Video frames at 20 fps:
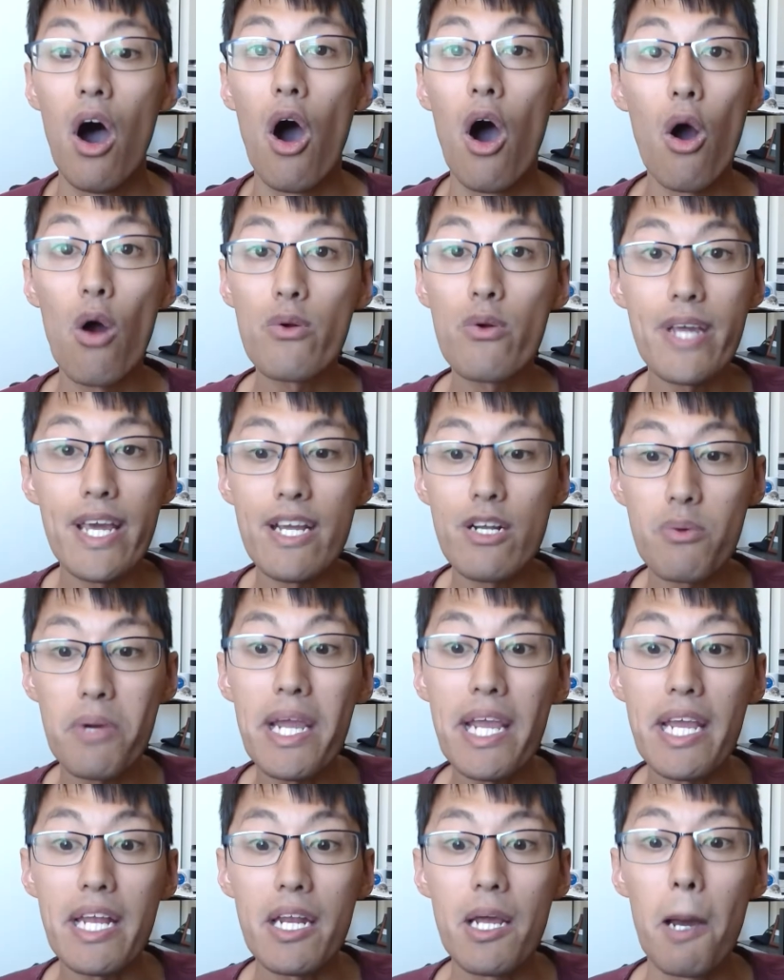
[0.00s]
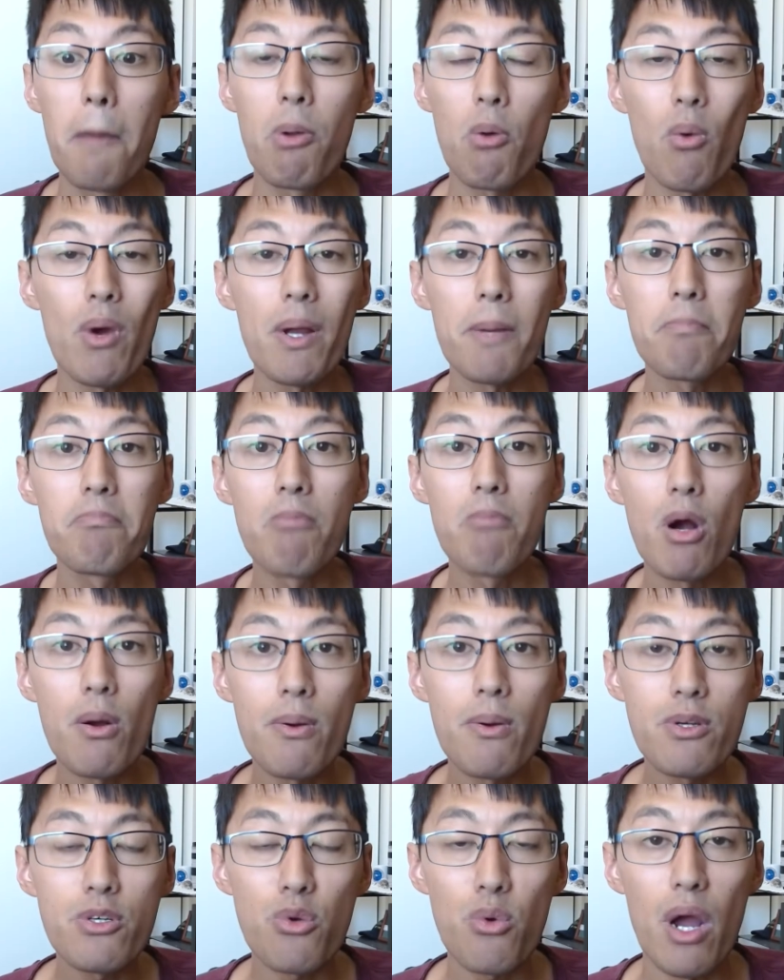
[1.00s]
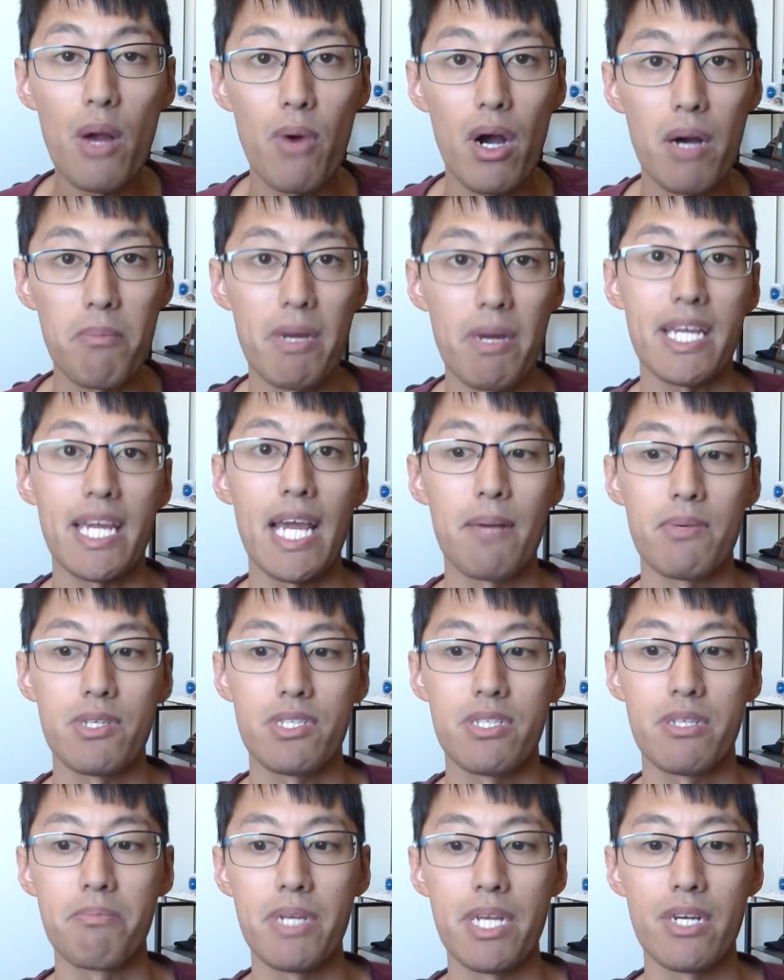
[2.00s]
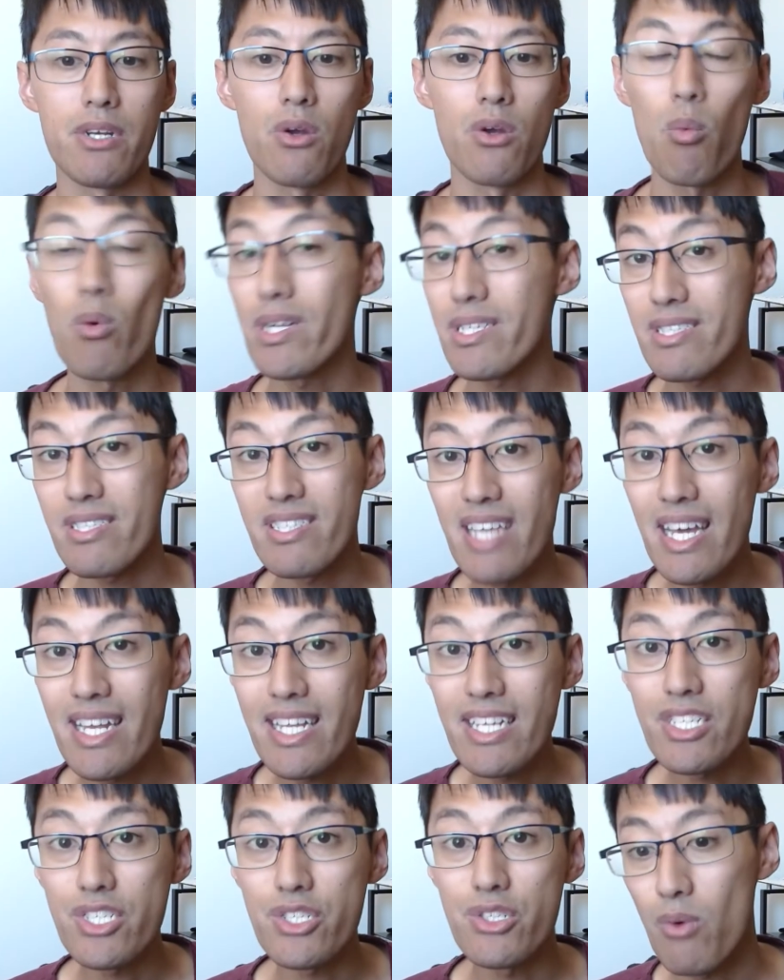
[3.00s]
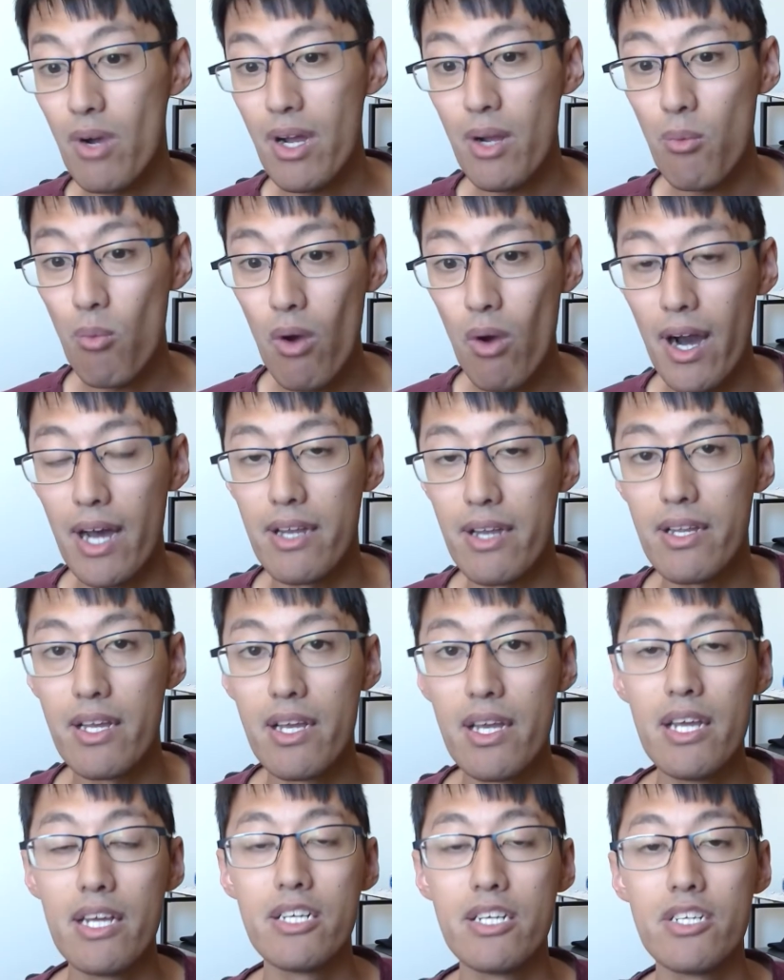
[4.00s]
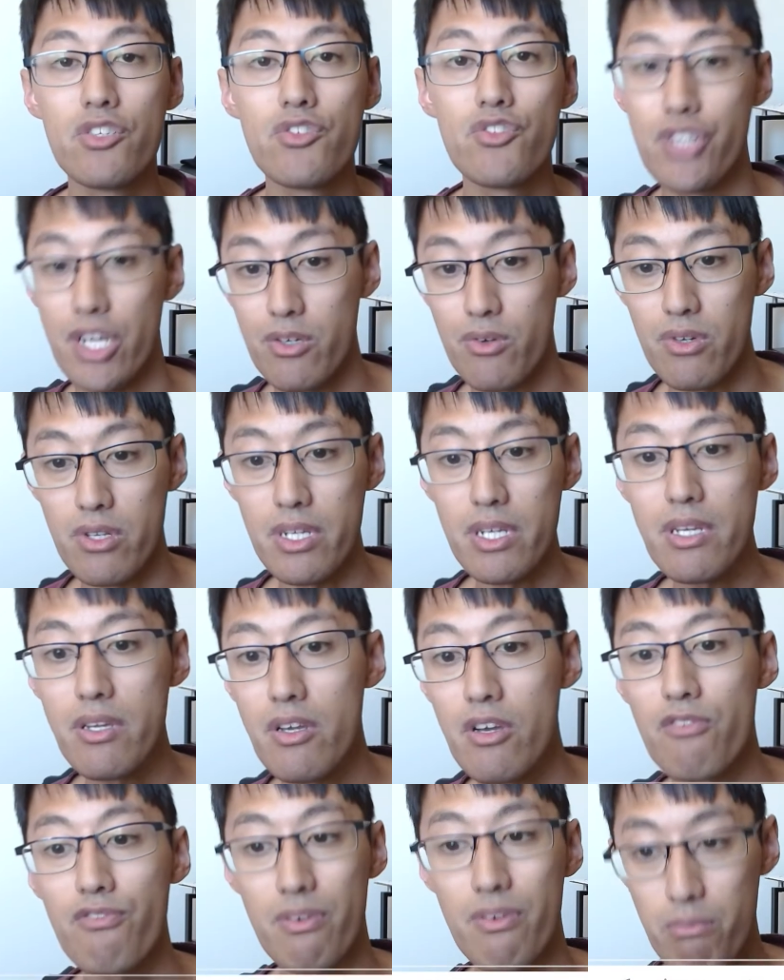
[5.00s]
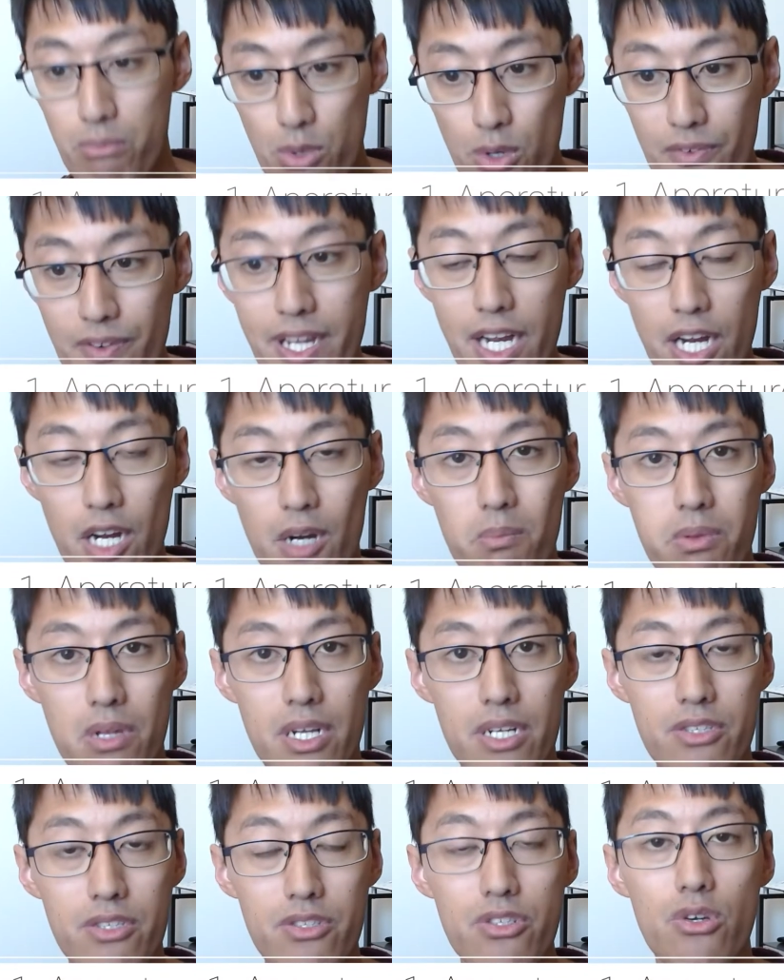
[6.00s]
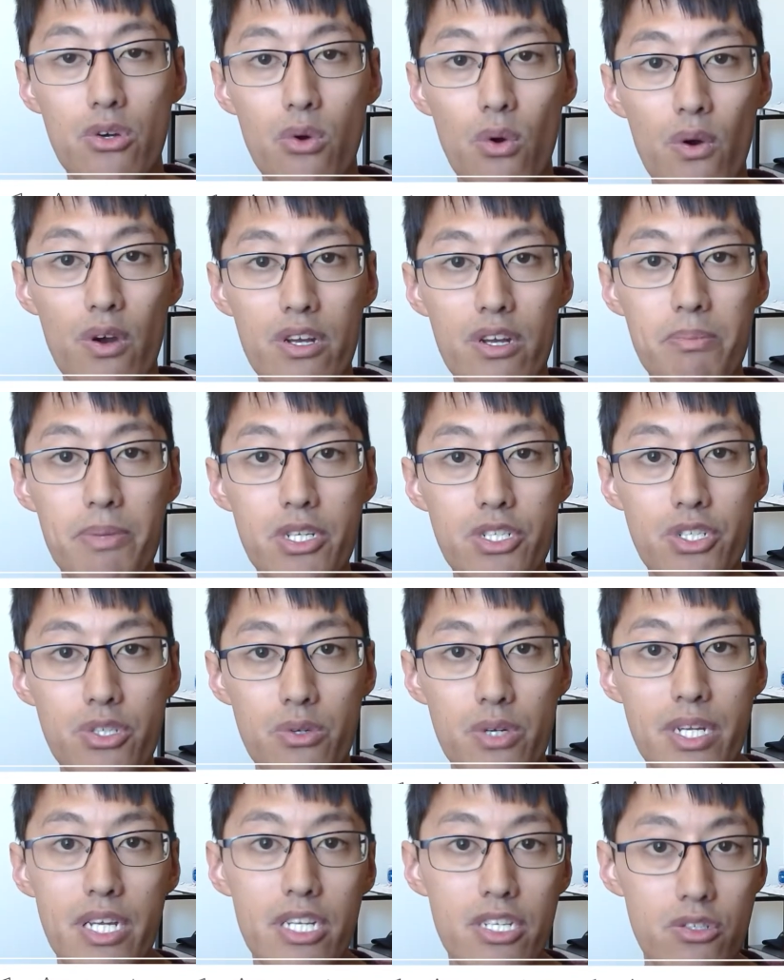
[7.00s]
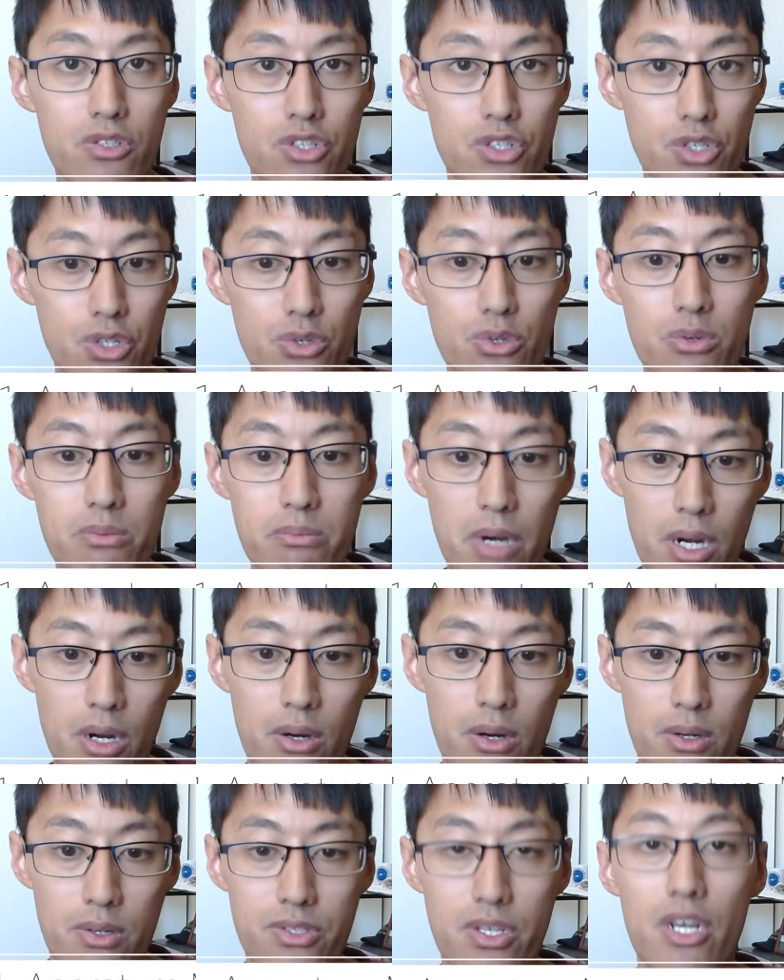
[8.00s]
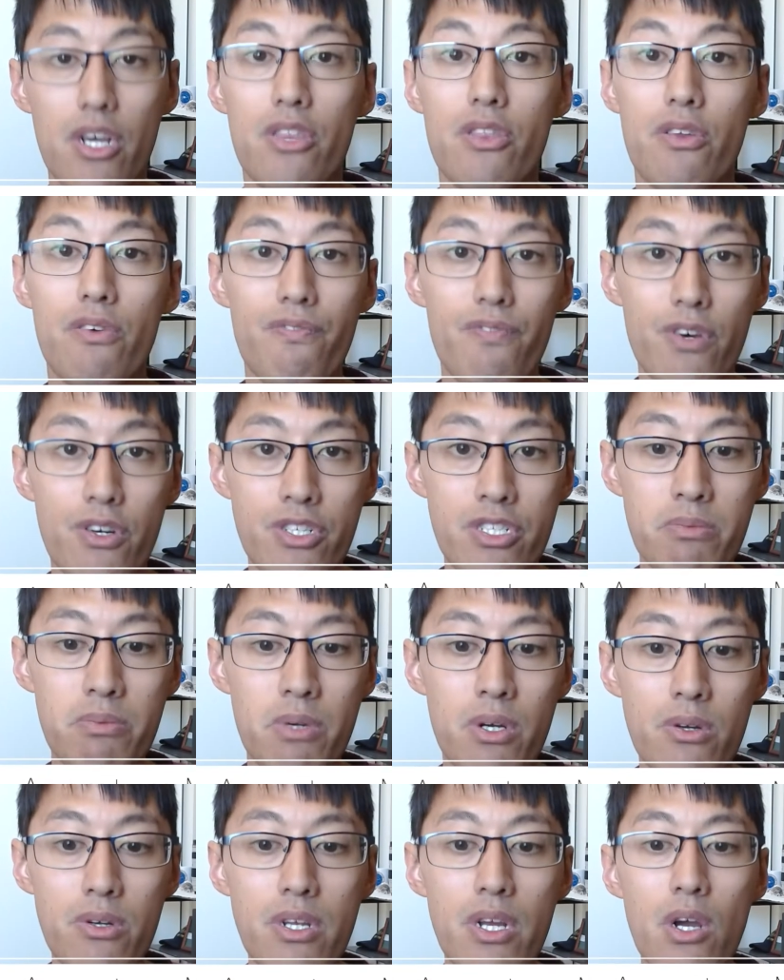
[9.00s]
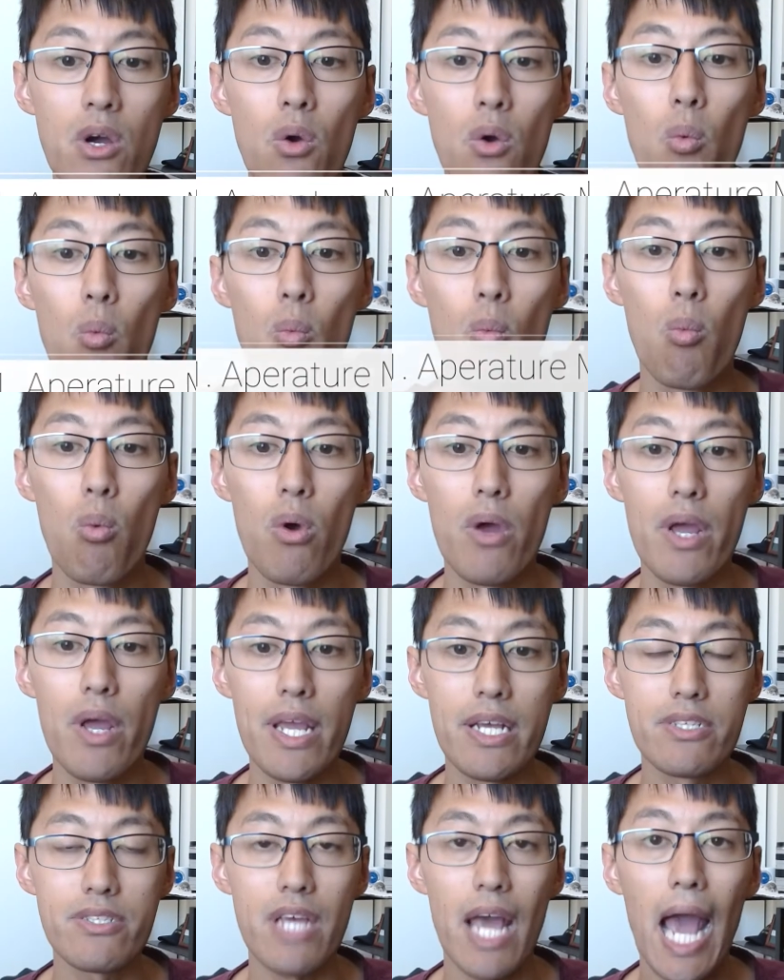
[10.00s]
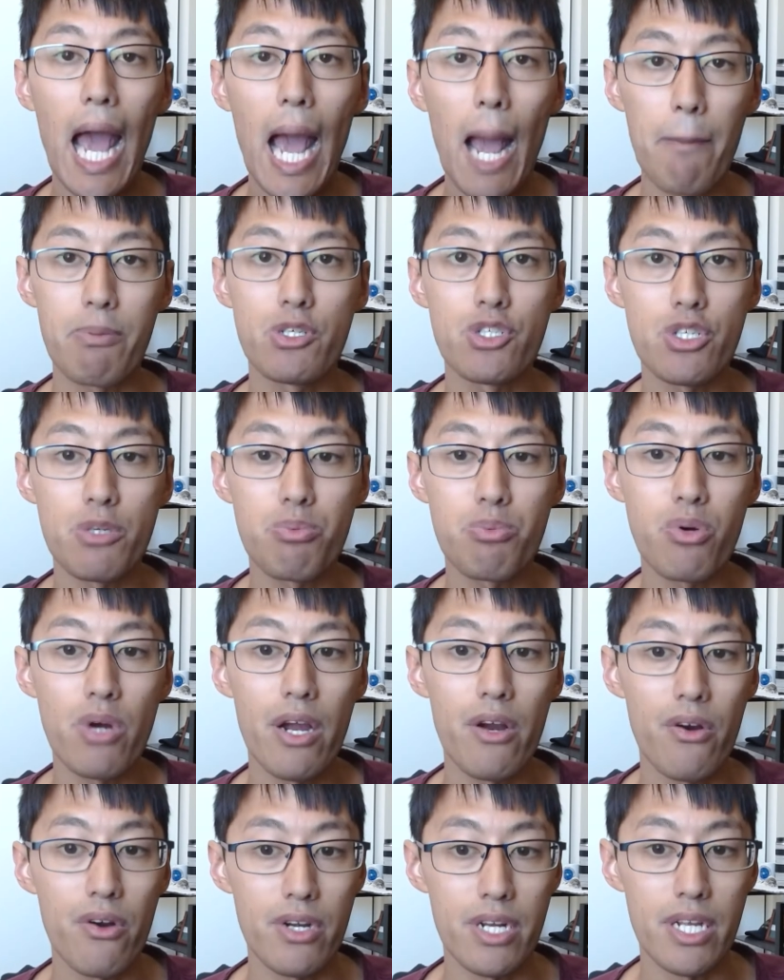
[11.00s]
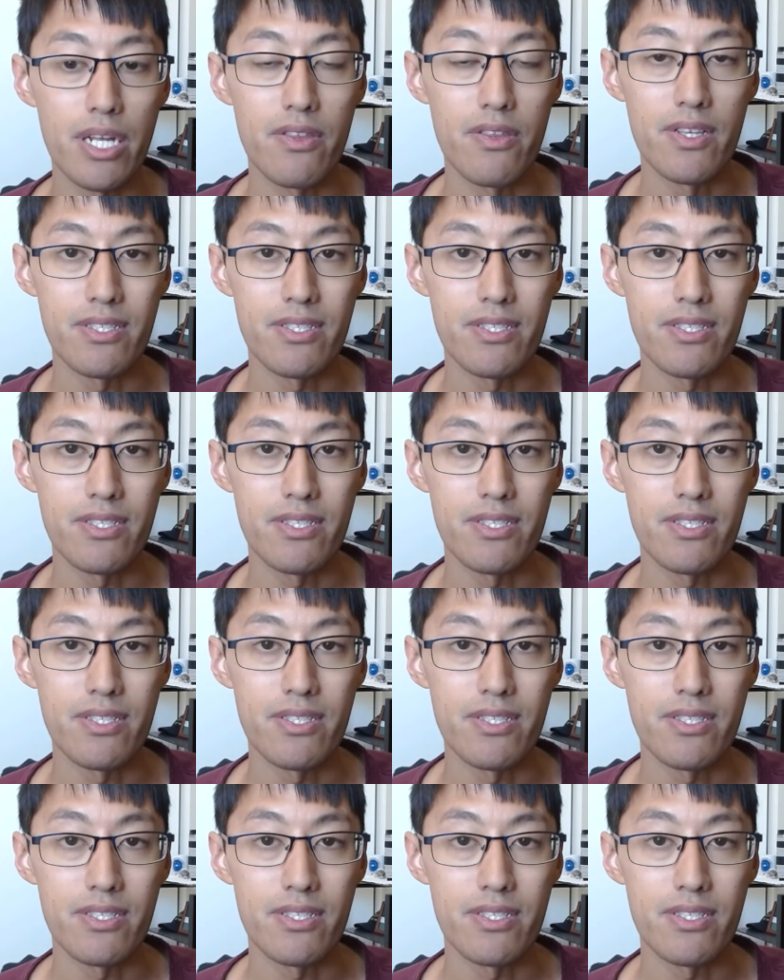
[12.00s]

Okay, great, but what mode do I want my camera to be in? What settings do I want? Generally, for moving airplanes, you're going to be shooting in two modes. The first mode is aperture priority. This